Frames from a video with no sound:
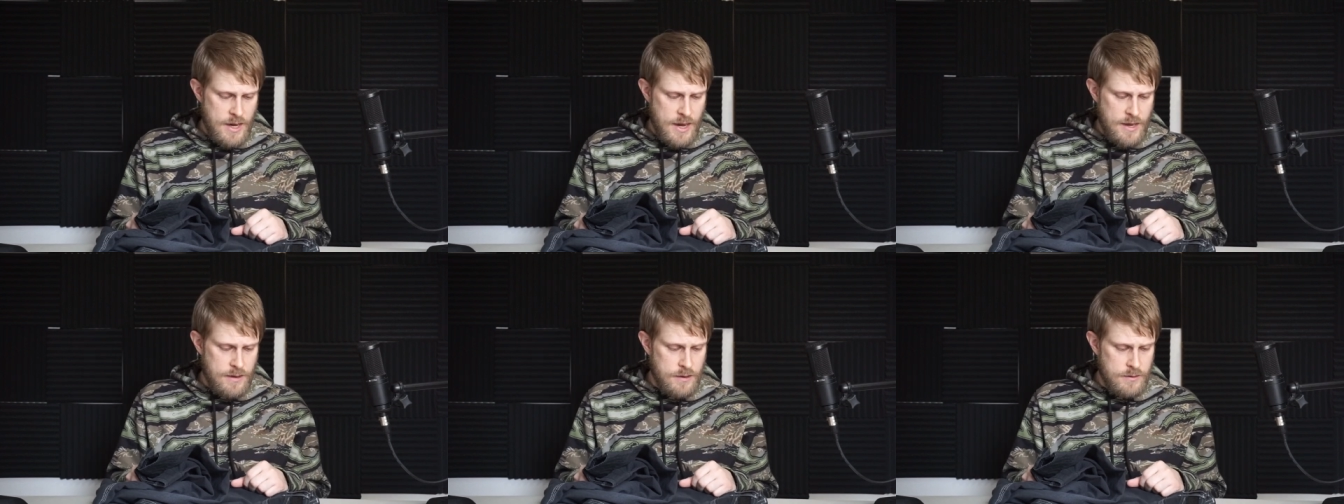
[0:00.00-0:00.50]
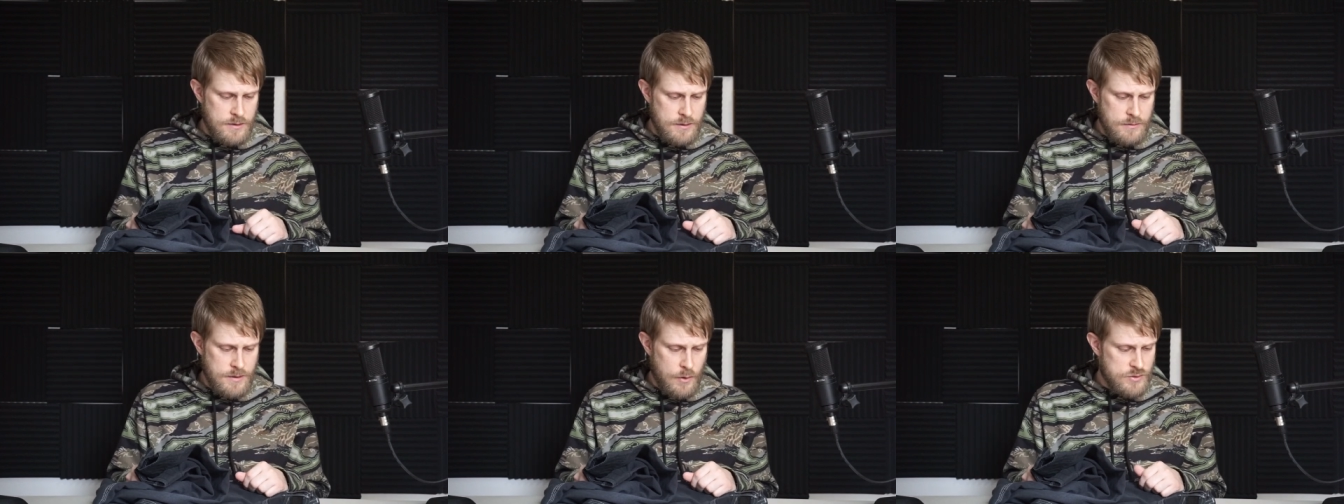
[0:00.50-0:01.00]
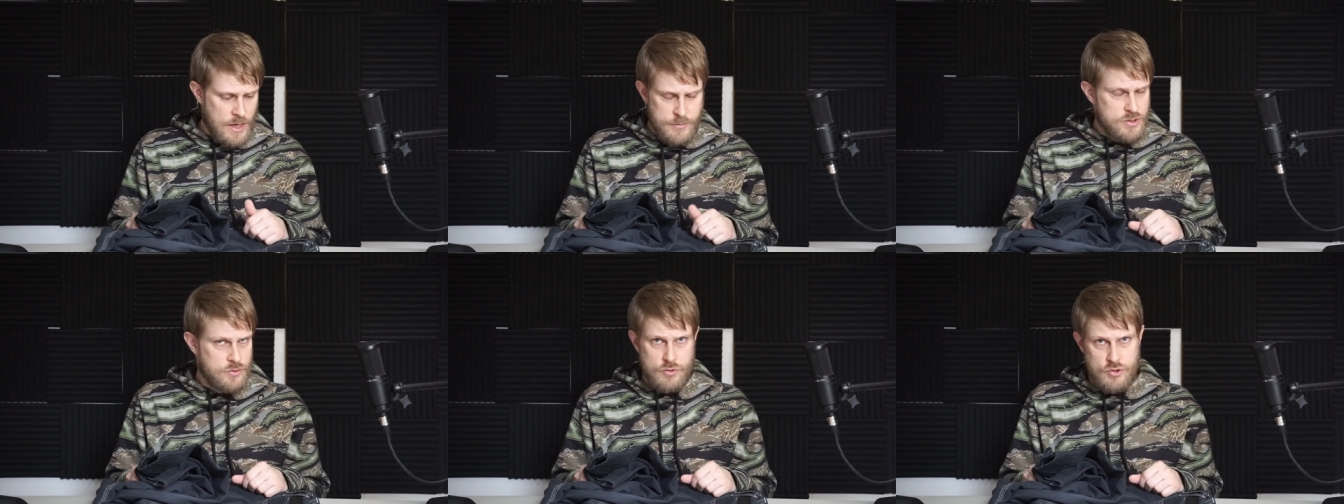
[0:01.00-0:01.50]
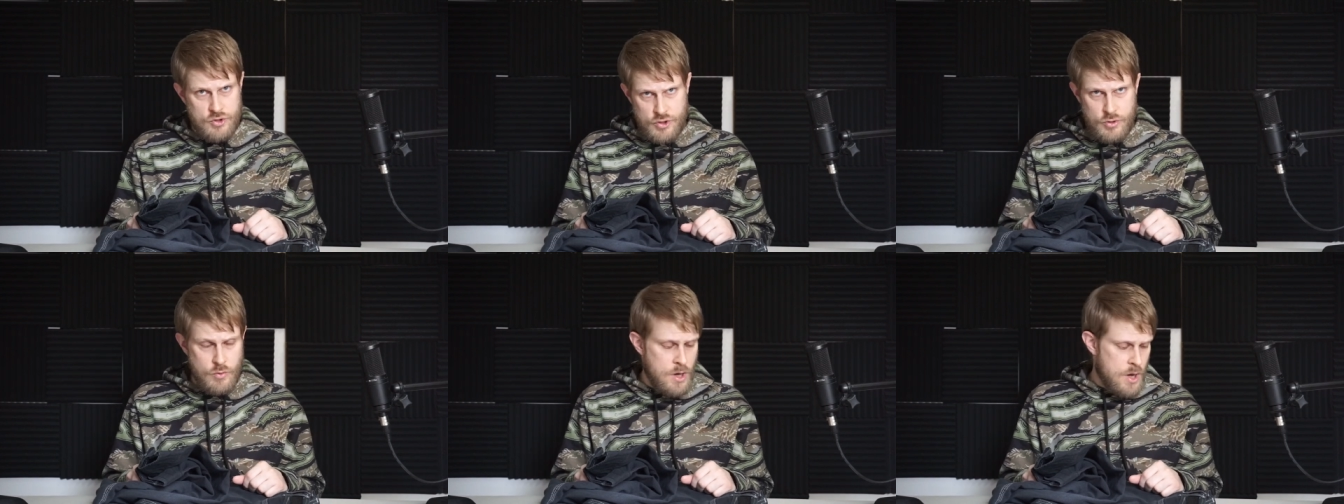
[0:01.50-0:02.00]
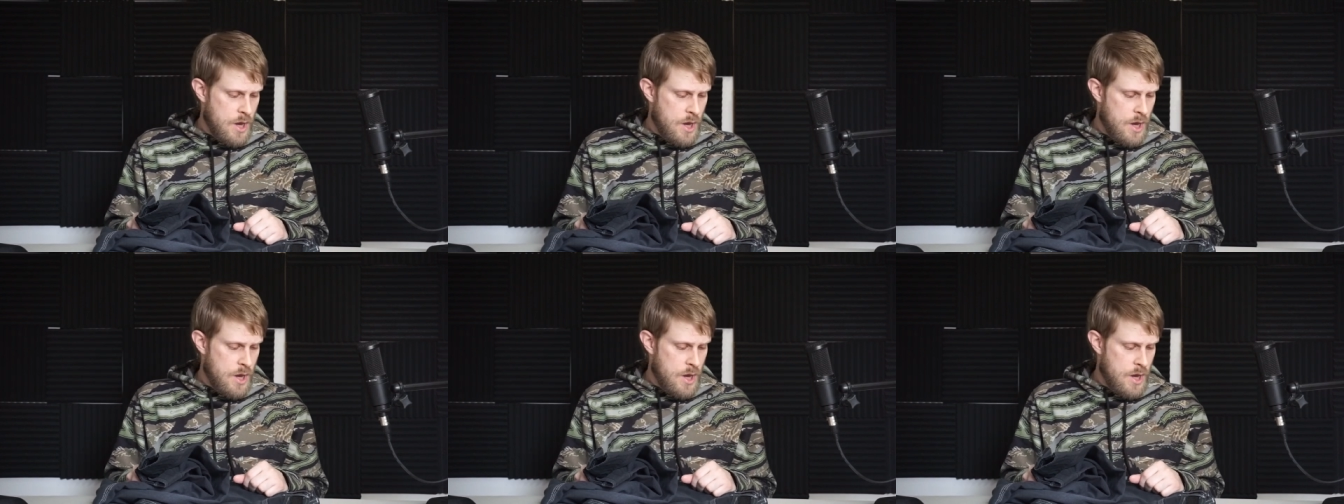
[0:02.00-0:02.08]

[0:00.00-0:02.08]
and that was absolutely true.